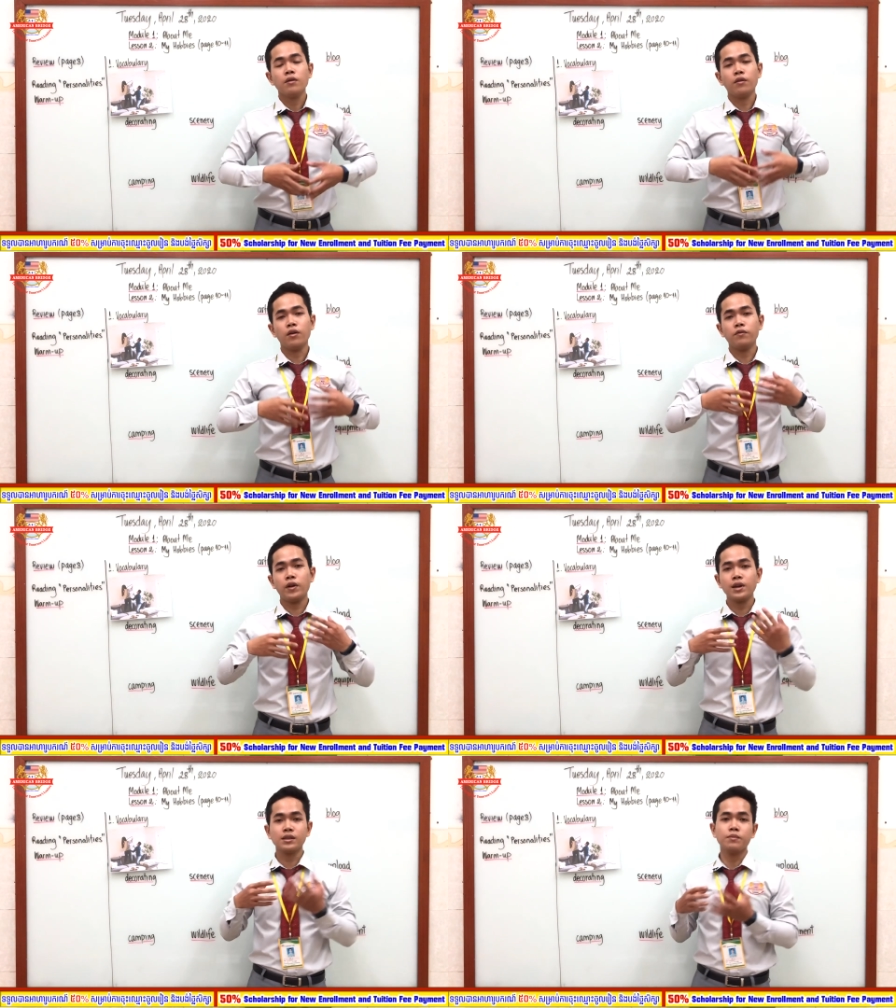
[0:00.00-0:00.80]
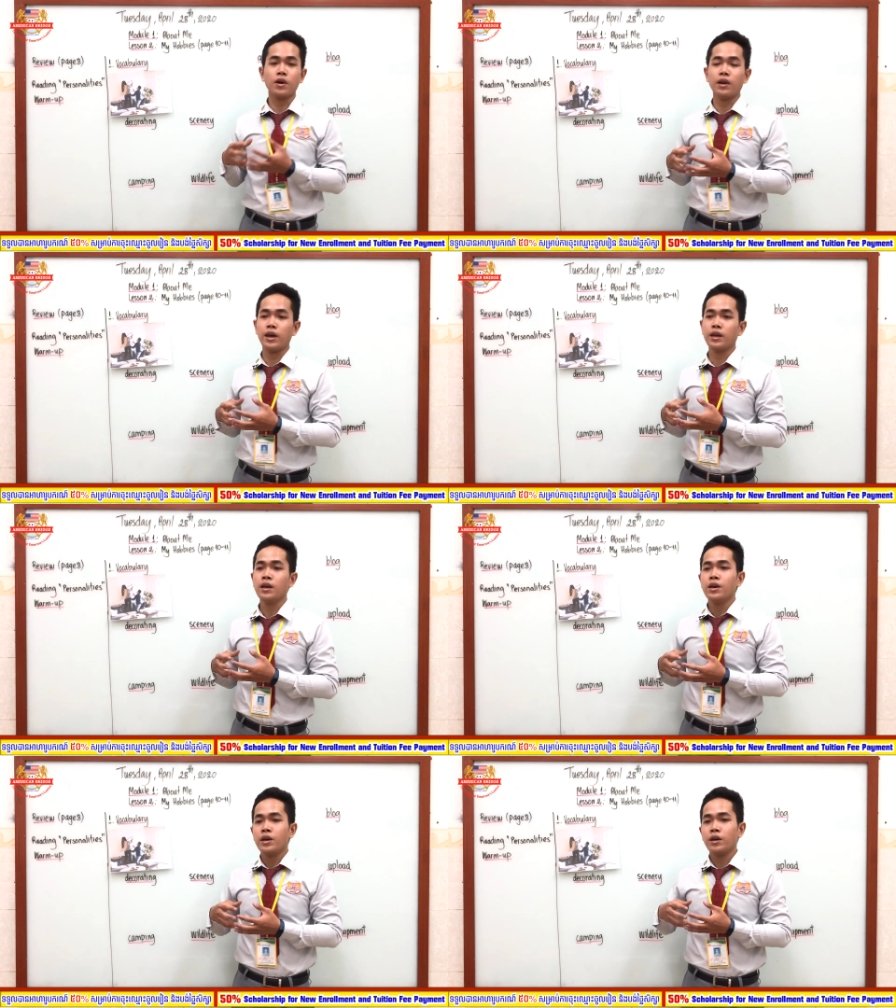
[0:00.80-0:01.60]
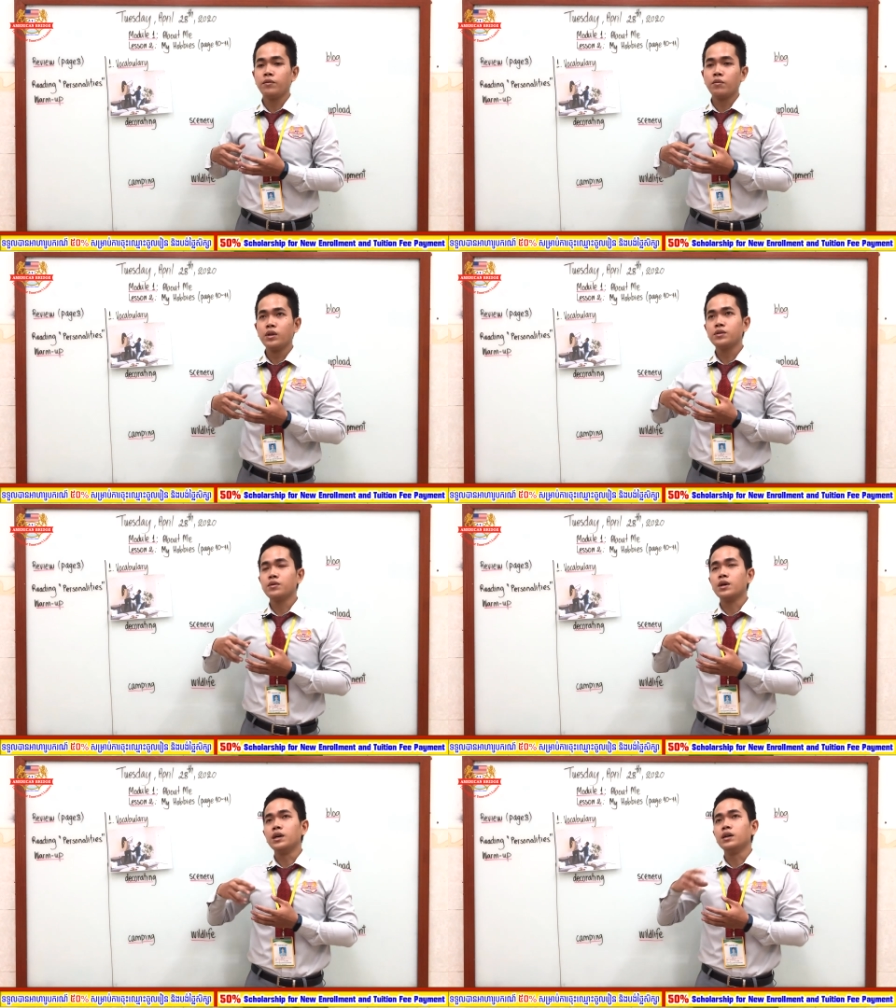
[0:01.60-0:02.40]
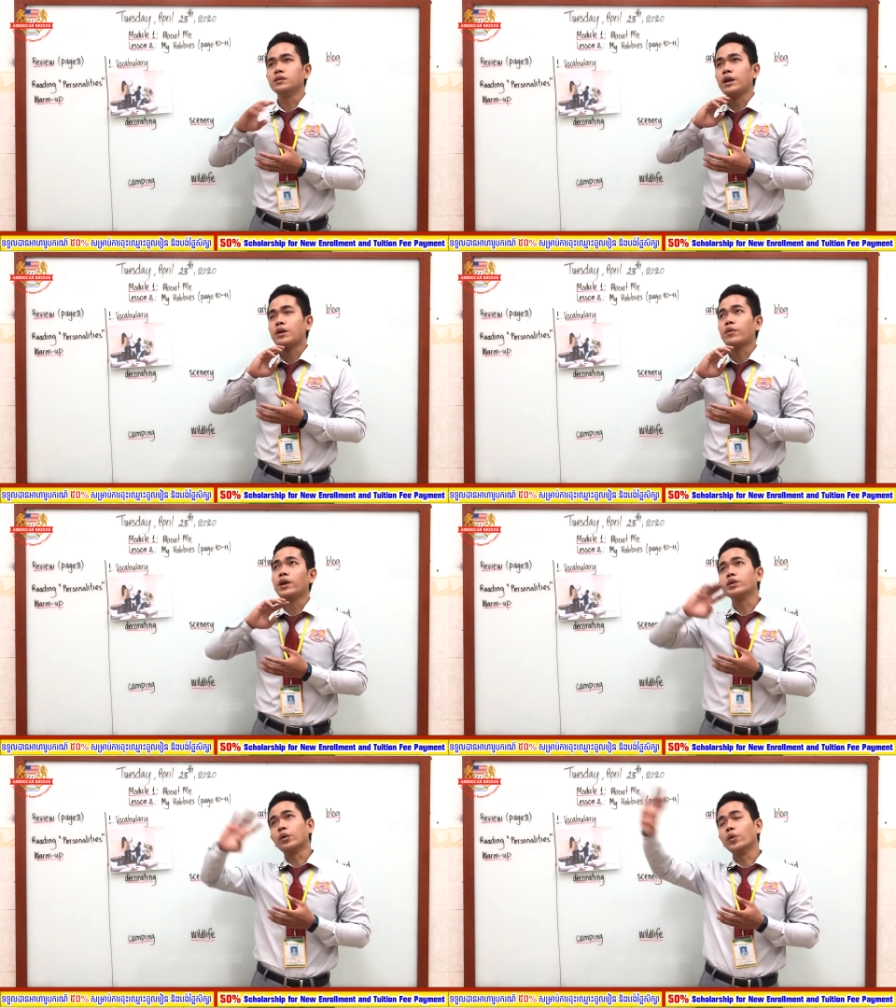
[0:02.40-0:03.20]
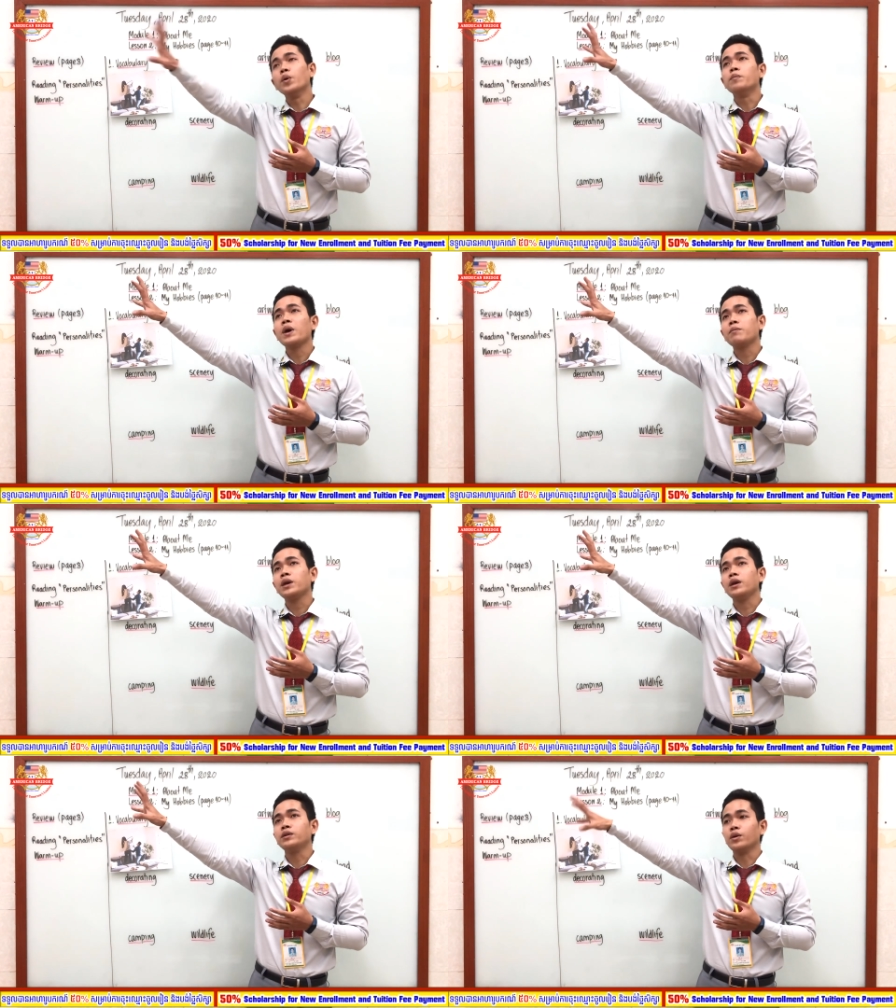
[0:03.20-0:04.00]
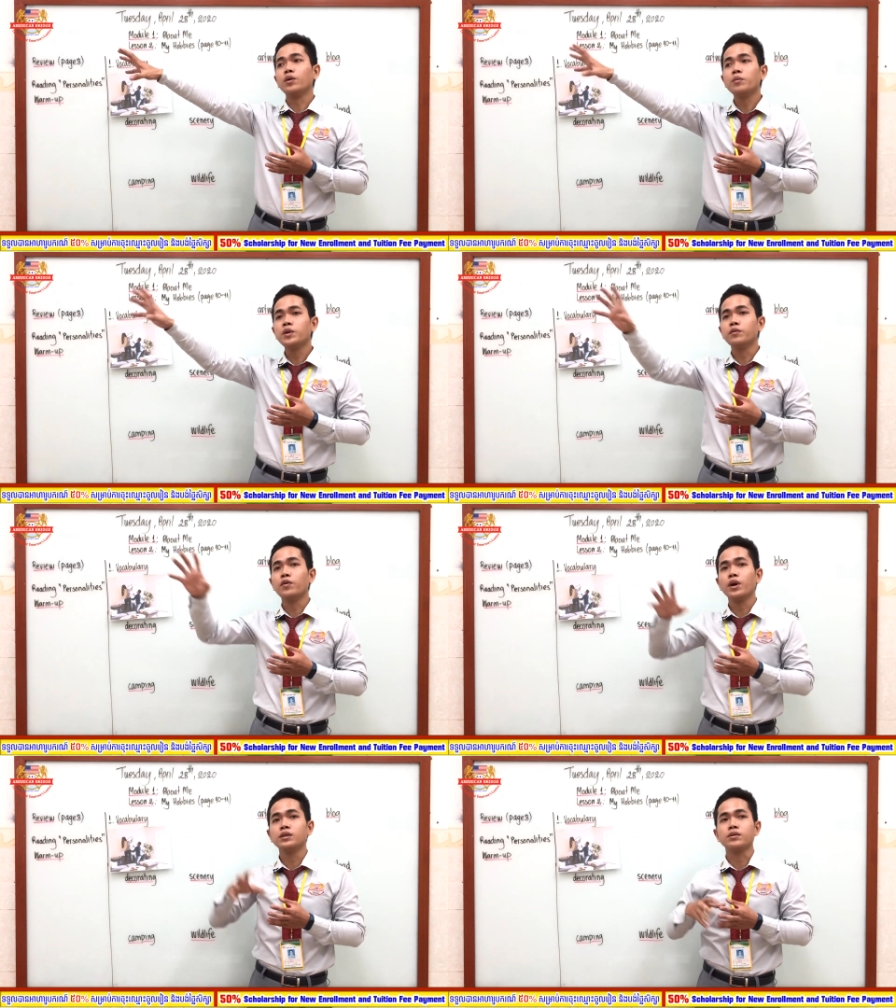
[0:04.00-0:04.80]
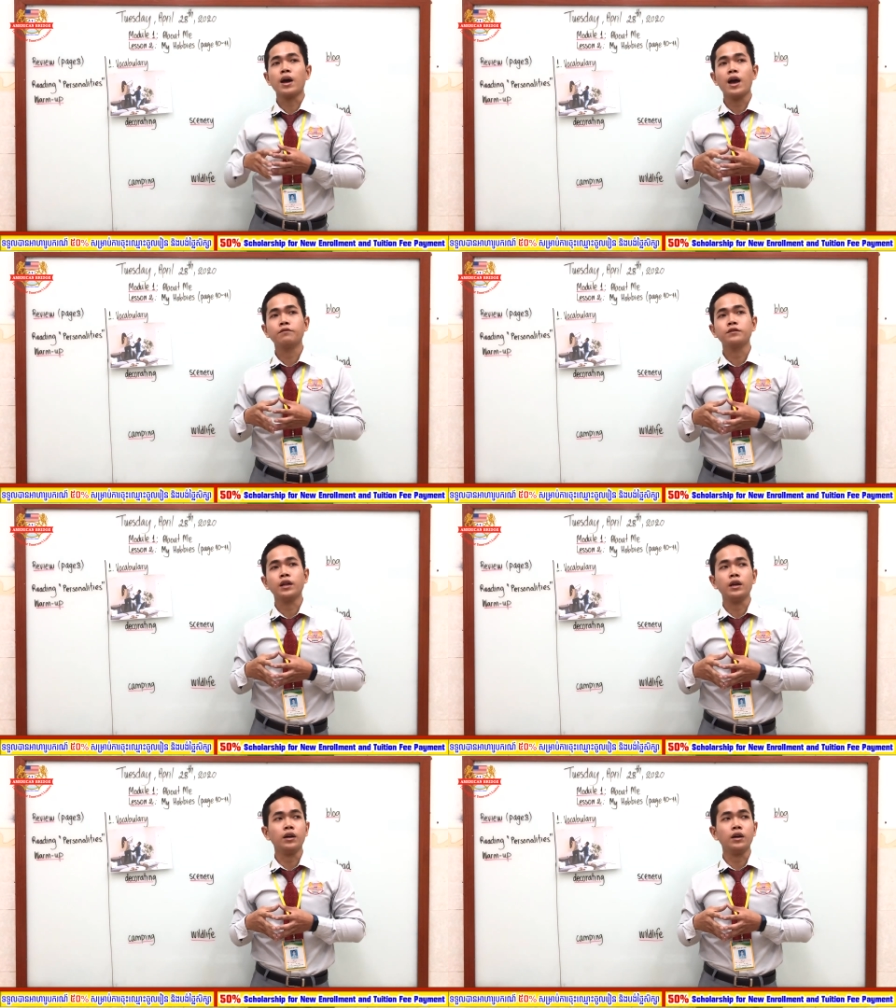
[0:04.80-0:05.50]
for example, like if you want to decorate your room, maybe in your room you want to have the